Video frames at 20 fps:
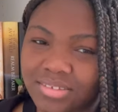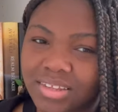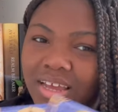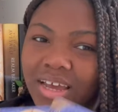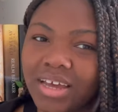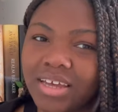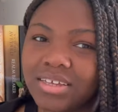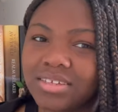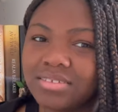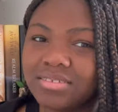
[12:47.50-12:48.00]

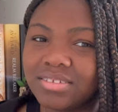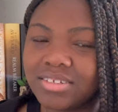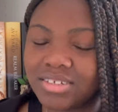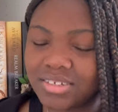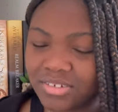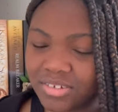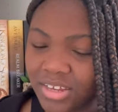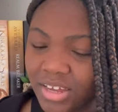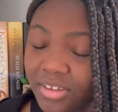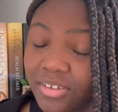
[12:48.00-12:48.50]
I
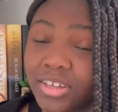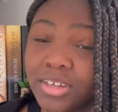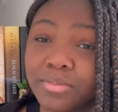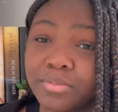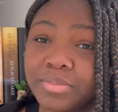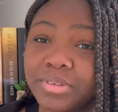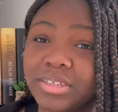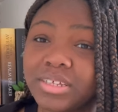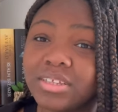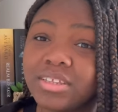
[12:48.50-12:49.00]
did, I
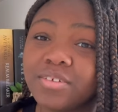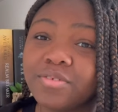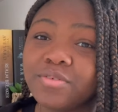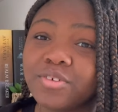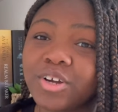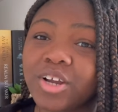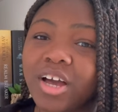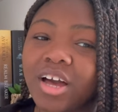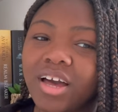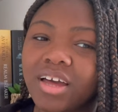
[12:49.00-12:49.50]
completely
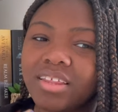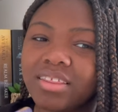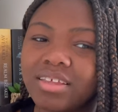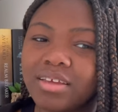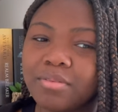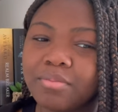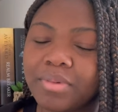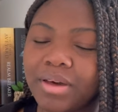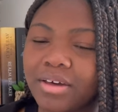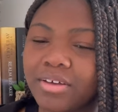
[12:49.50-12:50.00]
forgot the
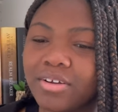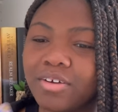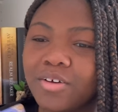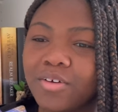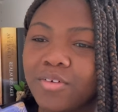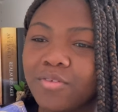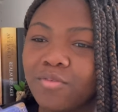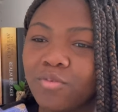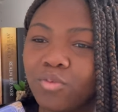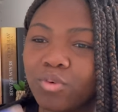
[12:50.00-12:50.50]
amount
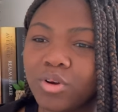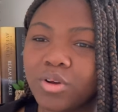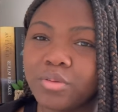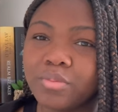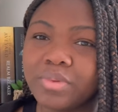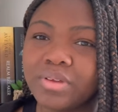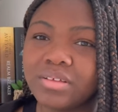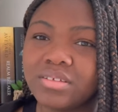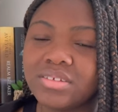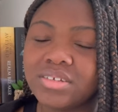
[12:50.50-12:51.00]
of world
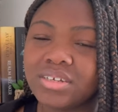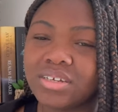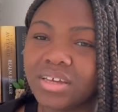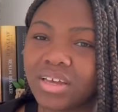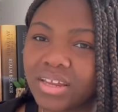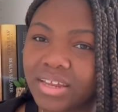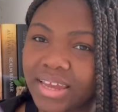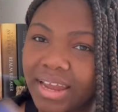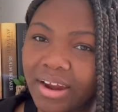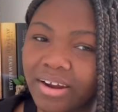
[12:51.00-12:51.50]
building
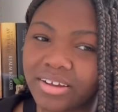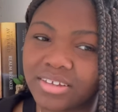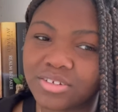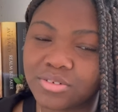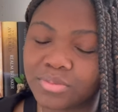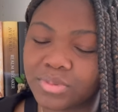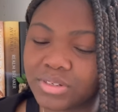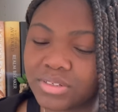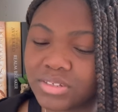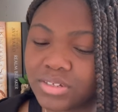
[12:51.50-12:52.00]
and character
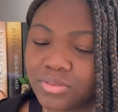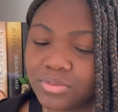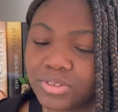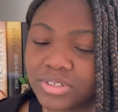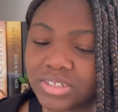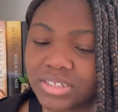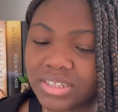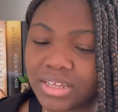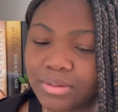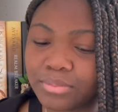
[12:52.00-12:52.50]
building was
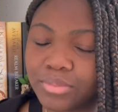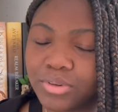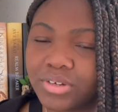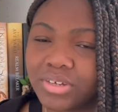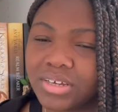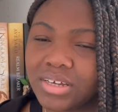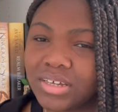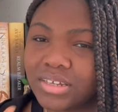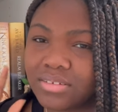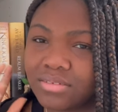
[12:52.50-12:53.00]
in that book.
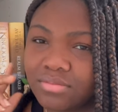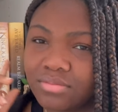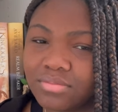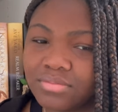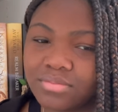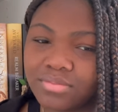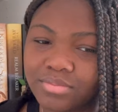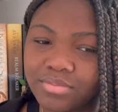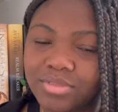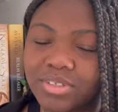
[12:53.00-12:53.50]
It
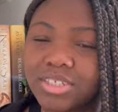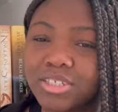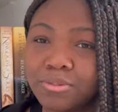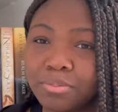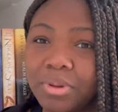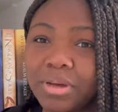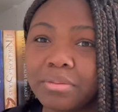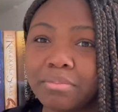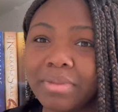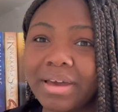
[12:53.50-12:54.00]

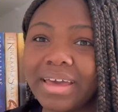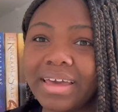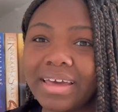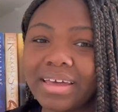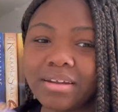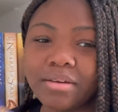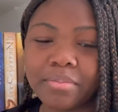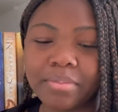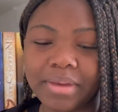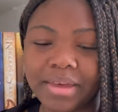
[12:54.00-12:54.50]
spun my head
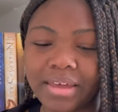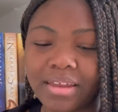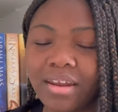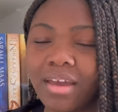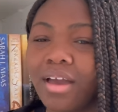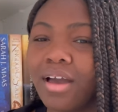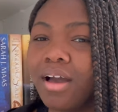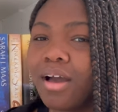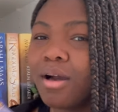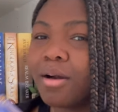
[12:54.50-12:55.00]
a bit.
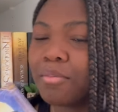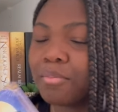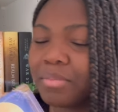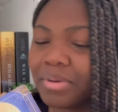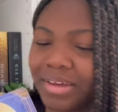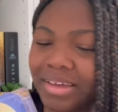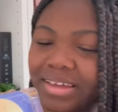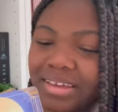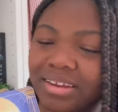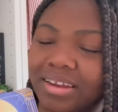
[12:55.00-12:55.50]

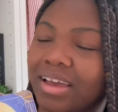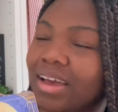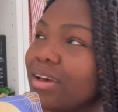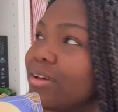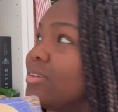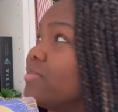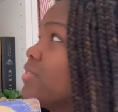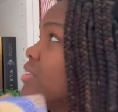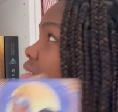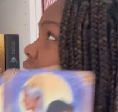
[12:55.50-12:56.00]
But I
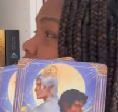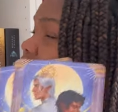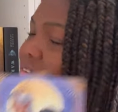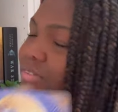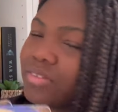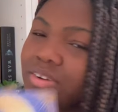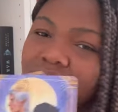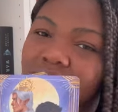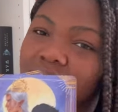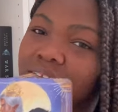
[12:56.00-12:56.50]
will
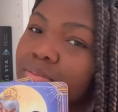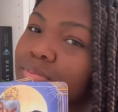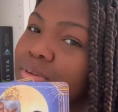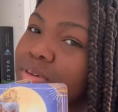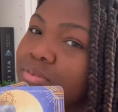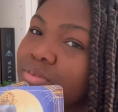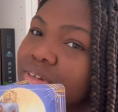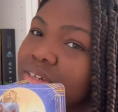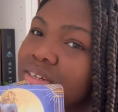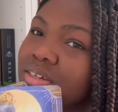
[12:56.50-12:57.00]
definitely be
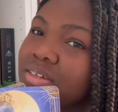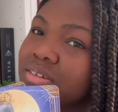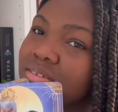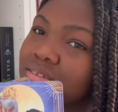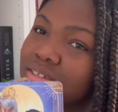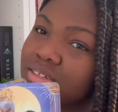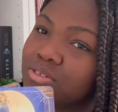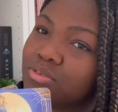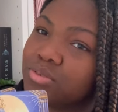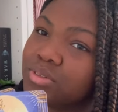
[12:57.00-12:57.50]
reading
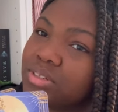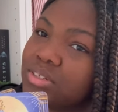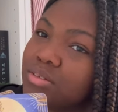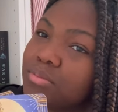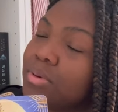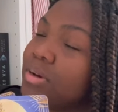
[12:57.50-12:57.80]
these Twisted